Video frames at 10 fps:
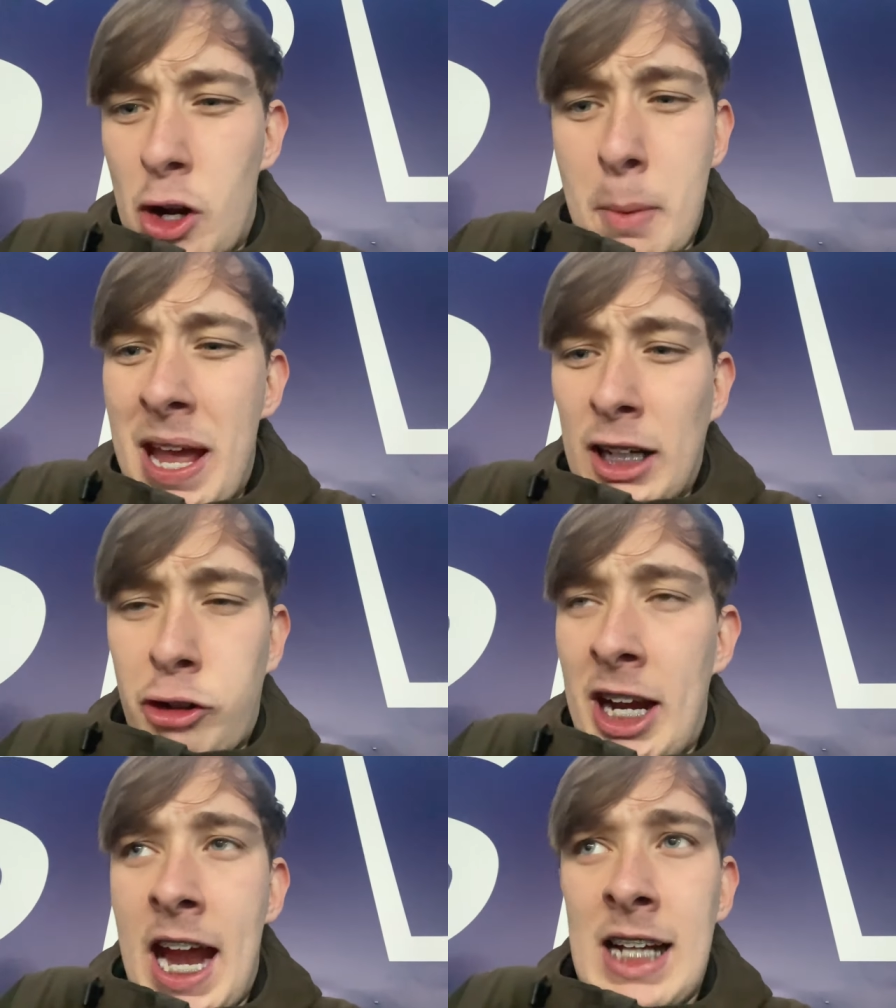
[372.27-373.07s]
want a bit of
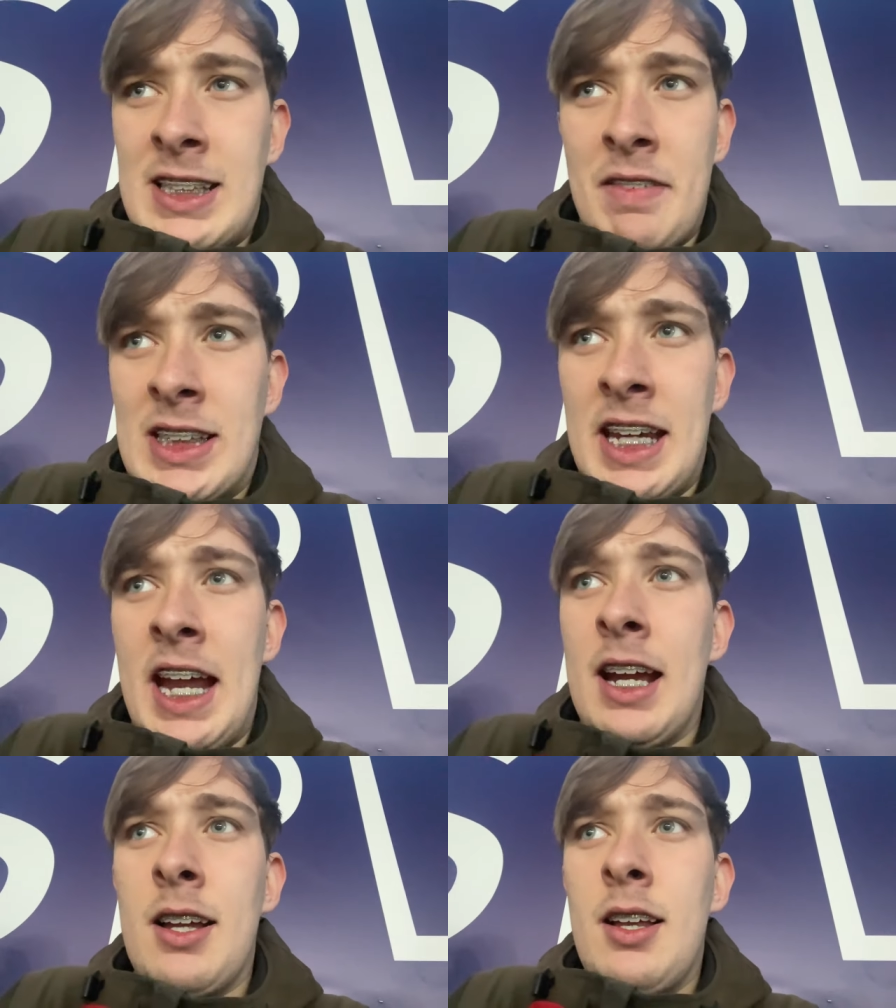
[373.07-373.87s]
creativity,
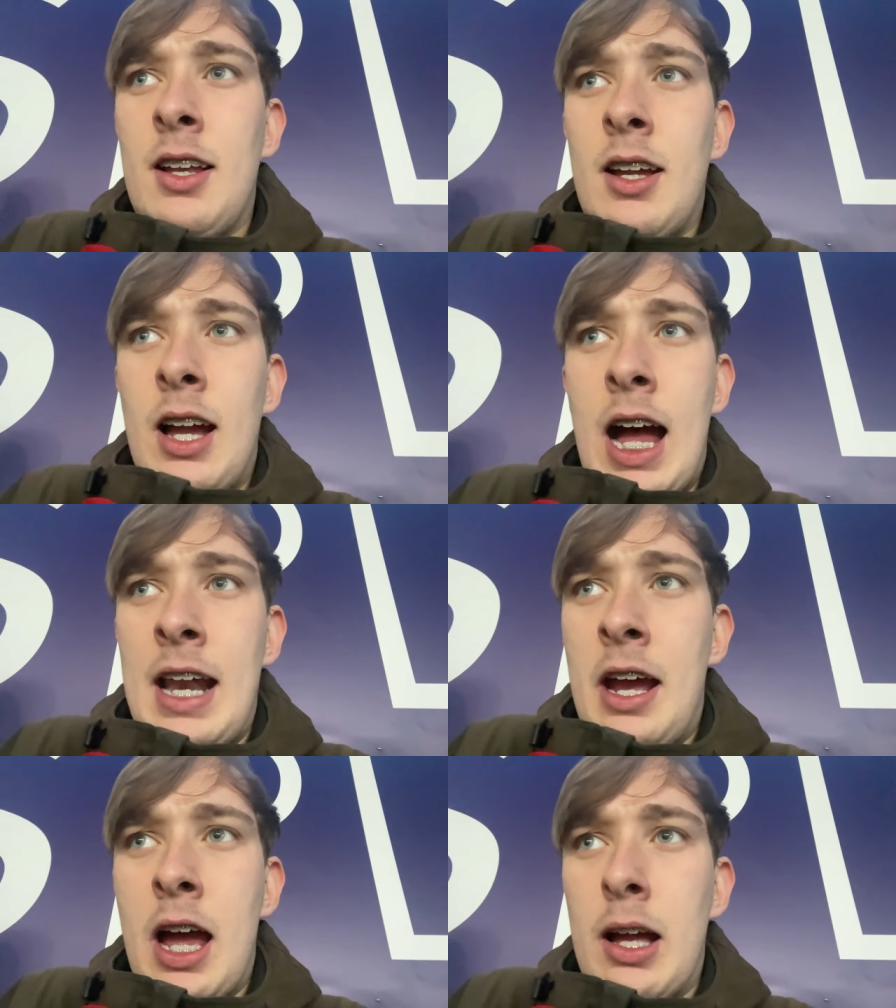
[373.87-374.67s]
and
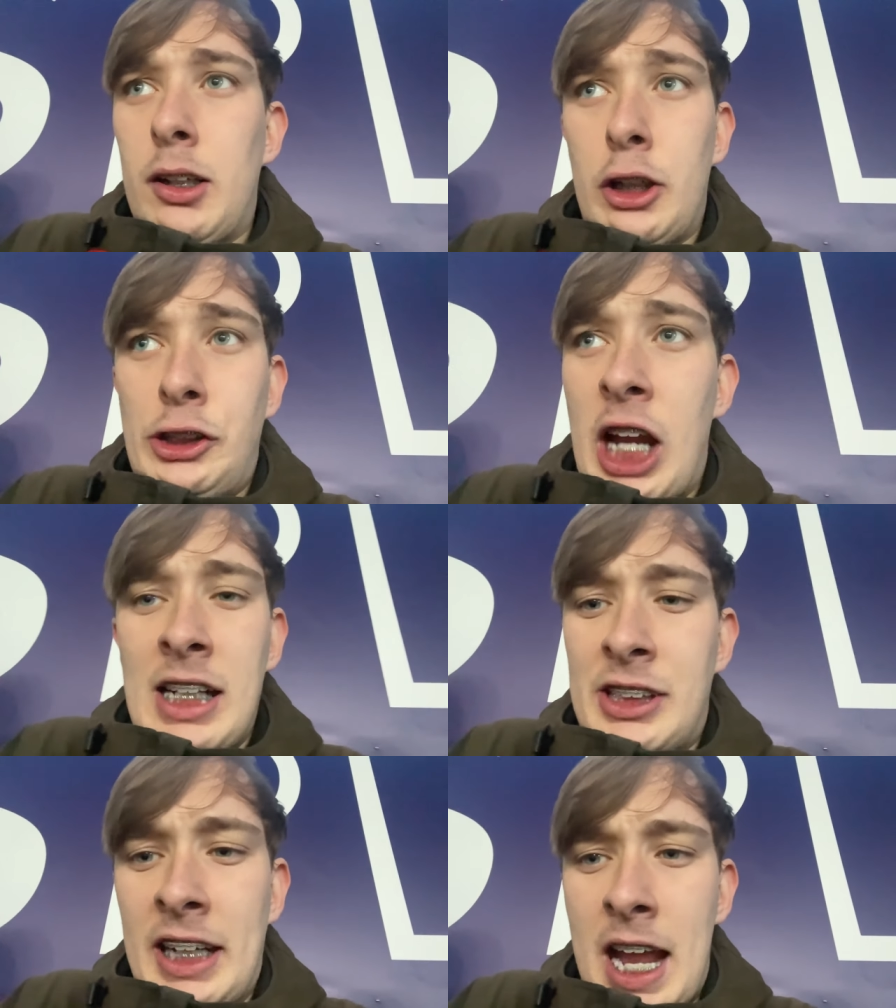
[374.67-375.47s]
uh, could change
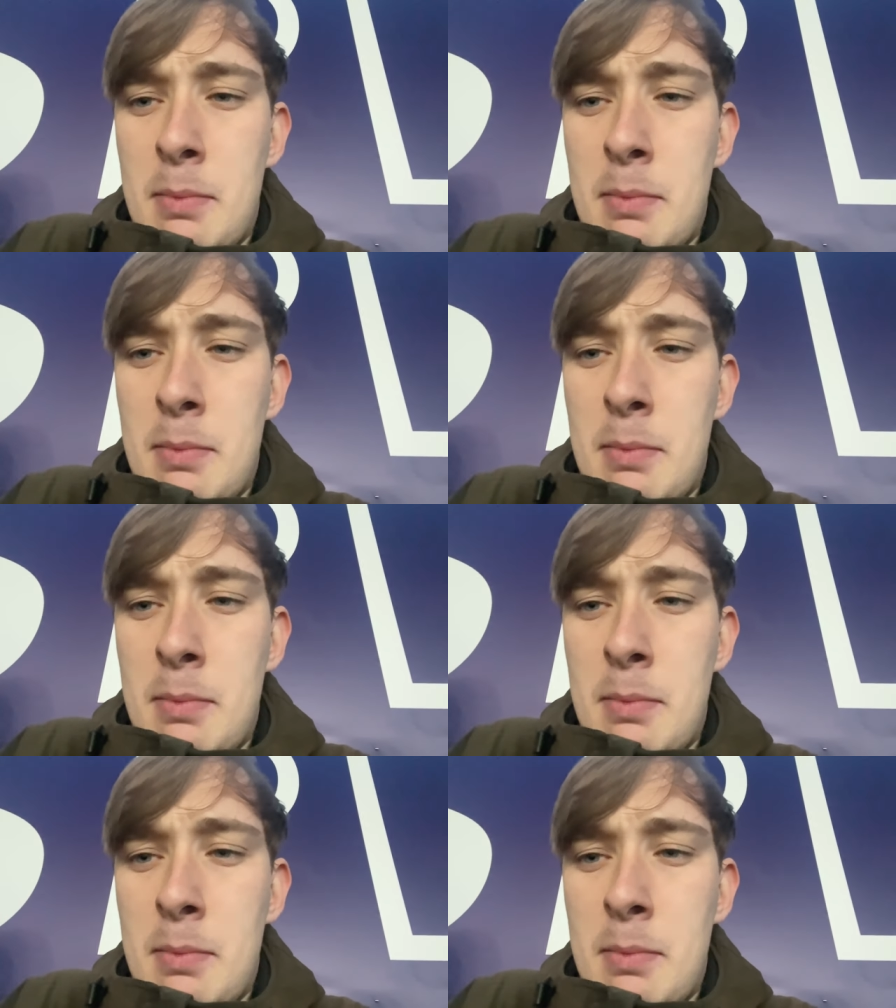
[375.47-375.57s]
the game,